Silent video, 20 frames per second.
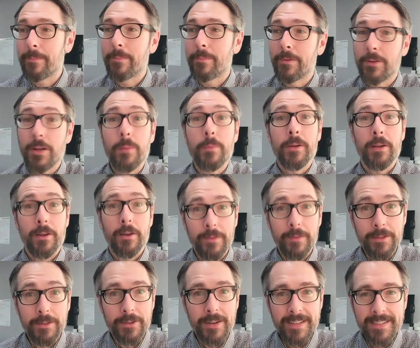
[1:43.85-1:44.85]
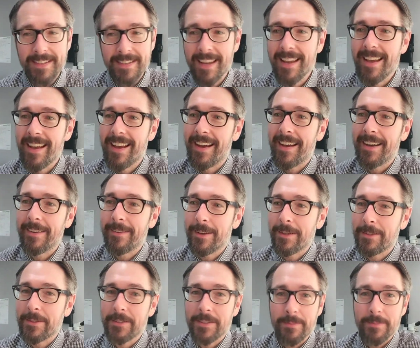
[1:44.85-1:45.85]
topic of interest,
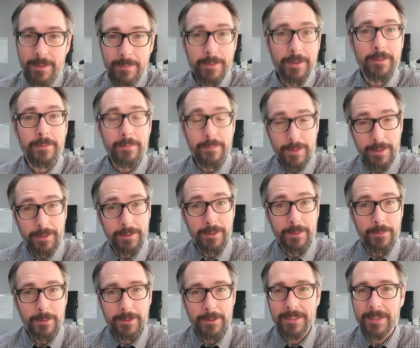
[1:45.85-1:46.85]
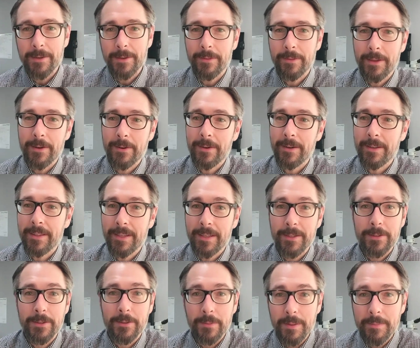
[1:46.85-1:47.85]
not just to me, but apparently folks out there in the
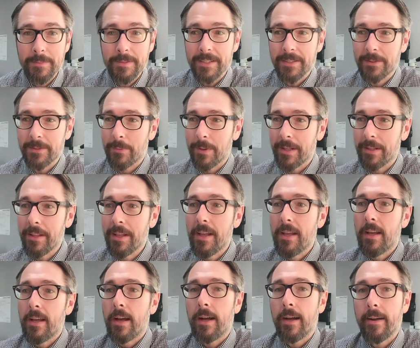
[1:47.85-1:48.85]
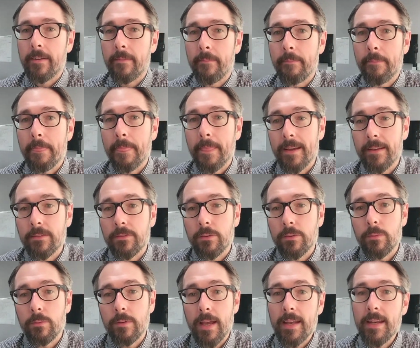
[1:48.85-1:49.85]
interwebs as well.
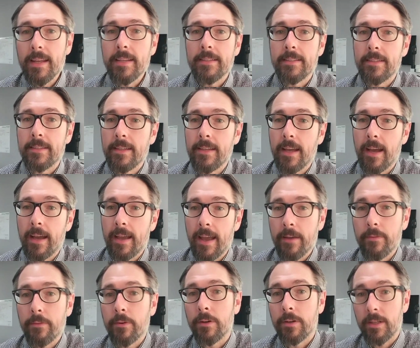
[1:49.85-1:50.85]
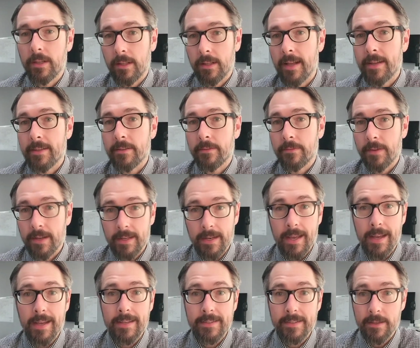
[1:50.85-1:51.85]
So NAC, I have heard it classified
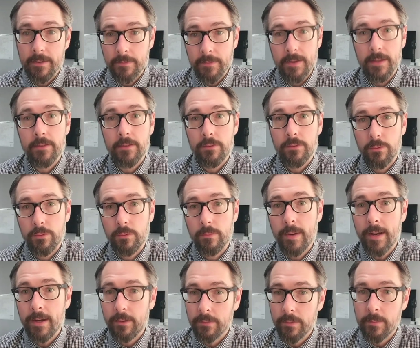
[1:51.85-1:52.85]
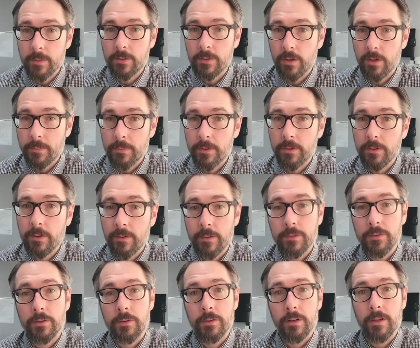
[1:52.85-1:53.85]
as a phase 2 biofilm disruptor. I've
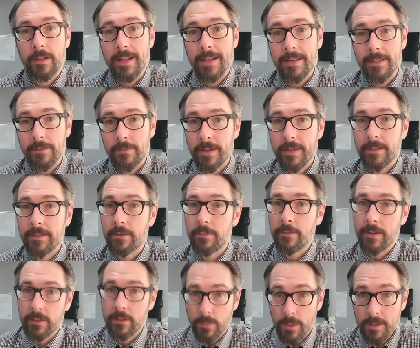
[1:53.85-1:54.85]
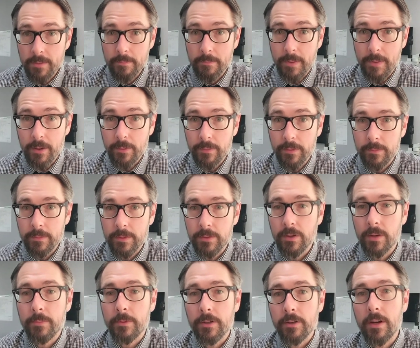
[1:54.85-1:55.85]
also heard it classified as a phase 1 biofilm
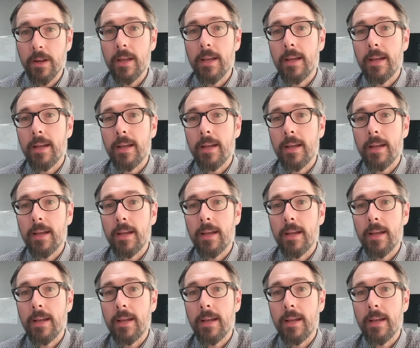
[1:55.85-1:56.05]
disruptor.